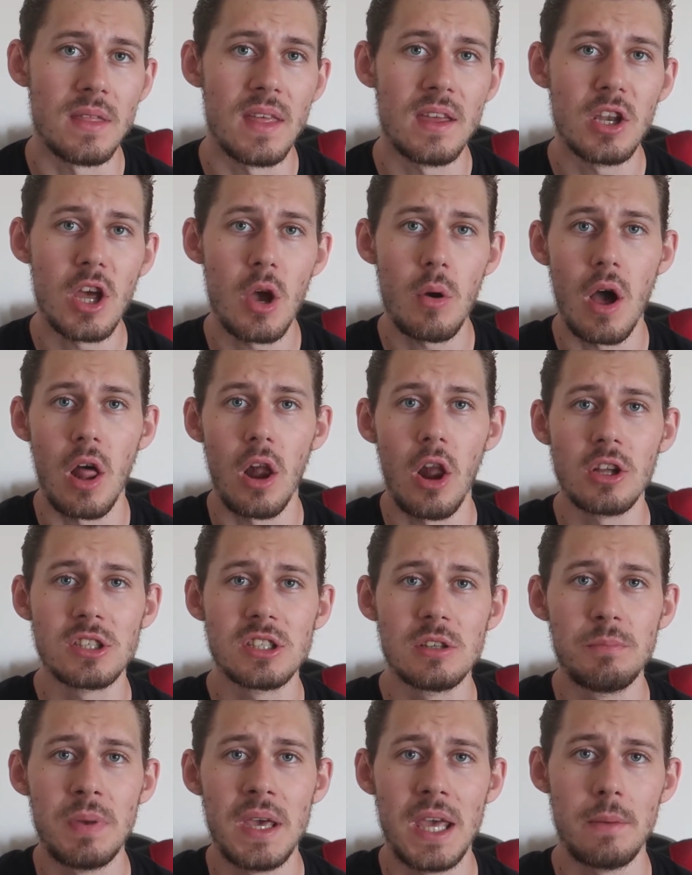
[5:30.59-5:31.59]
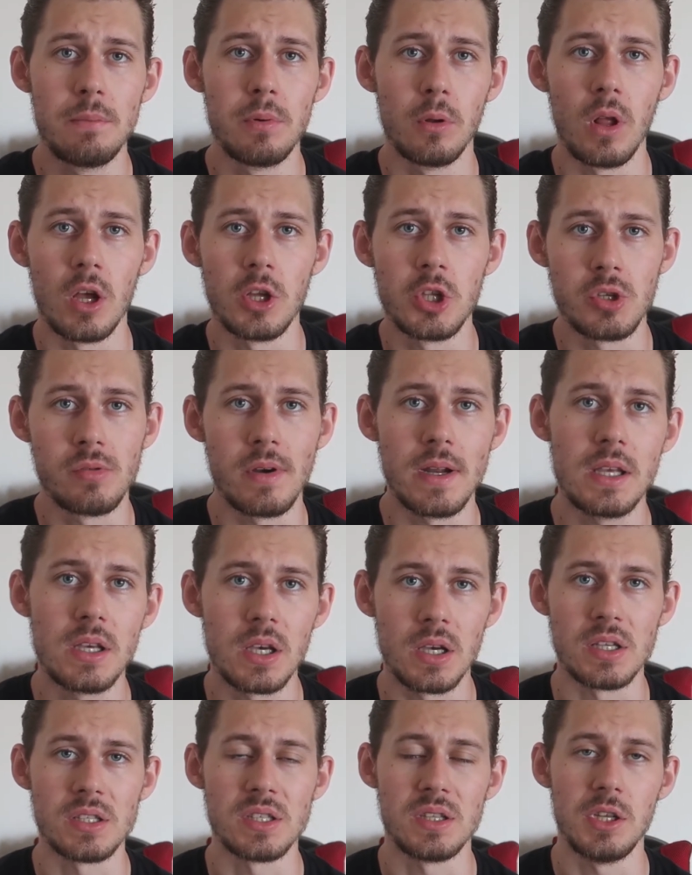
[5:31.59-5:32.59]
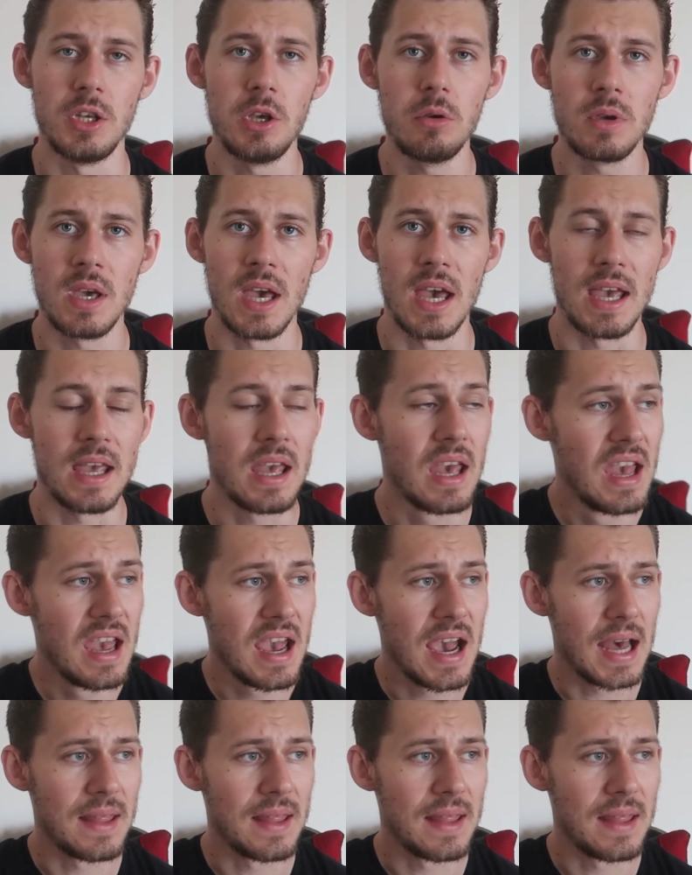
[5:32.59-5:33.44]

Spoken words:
They know a lot of people are drinkers in the UK,